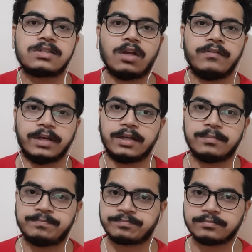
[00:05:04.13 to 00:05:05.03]
solving it.
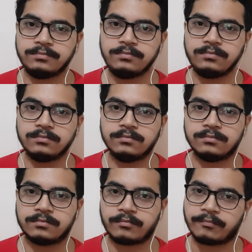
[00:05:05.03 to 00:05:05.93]

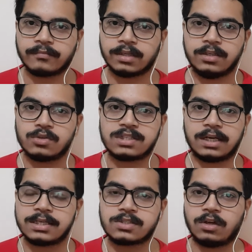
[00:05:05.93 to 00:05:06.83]
You
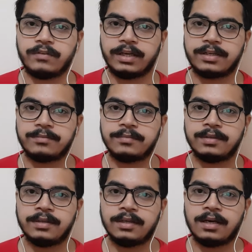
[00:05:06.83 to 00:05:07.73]
started solving it.
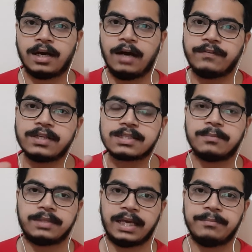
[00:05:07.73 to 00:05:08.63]
After
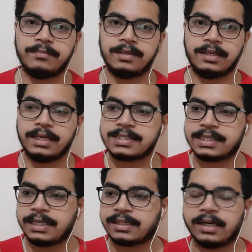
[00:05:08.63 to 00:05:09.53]
some time, let's
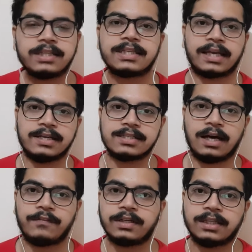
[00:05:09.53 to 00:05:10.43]
say 30 seconds,
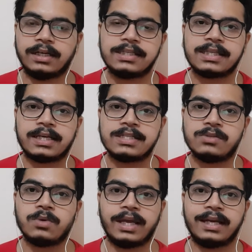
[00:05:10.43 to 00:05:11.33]
after 30 seconds
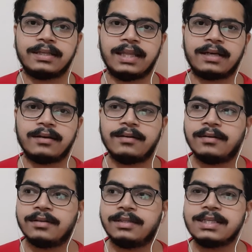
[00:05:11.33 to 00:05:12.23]
you get
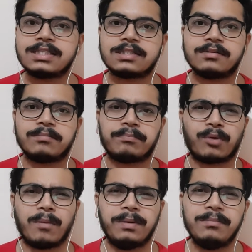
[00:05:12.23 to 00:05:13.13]
that this
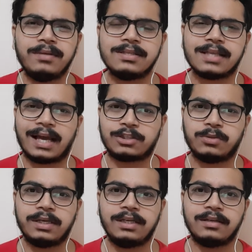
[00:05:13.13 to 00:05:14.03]
problem is
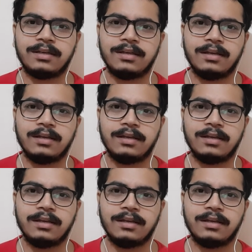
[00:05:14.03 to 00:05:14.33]
actually